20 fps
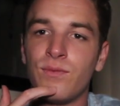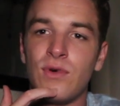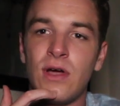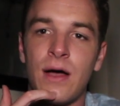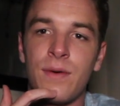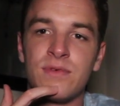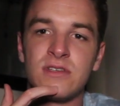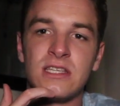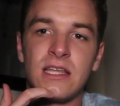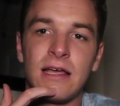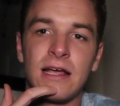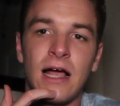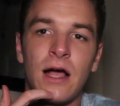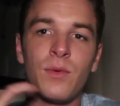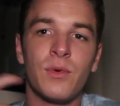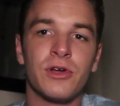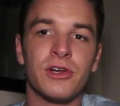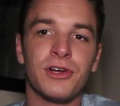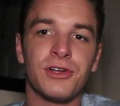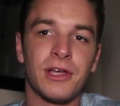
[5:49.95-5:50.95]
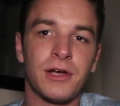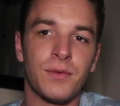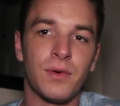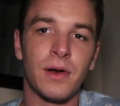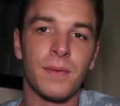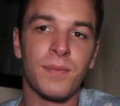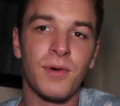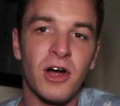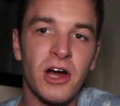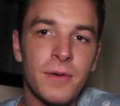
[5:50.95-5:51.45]
I was like, I wonder like
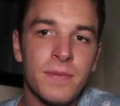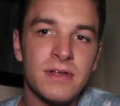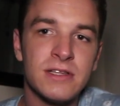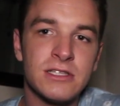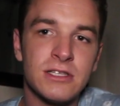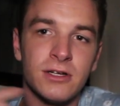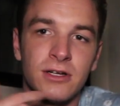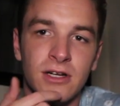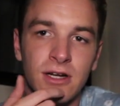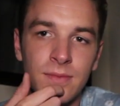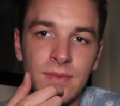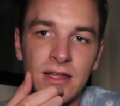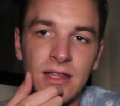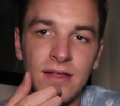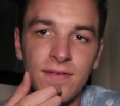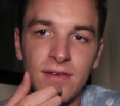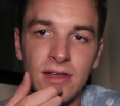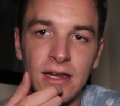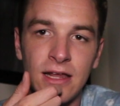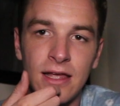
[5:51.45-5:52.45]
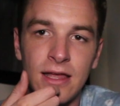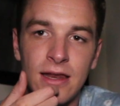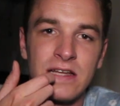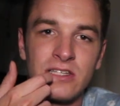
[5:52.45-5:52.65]
what apartments they're gonna be living in.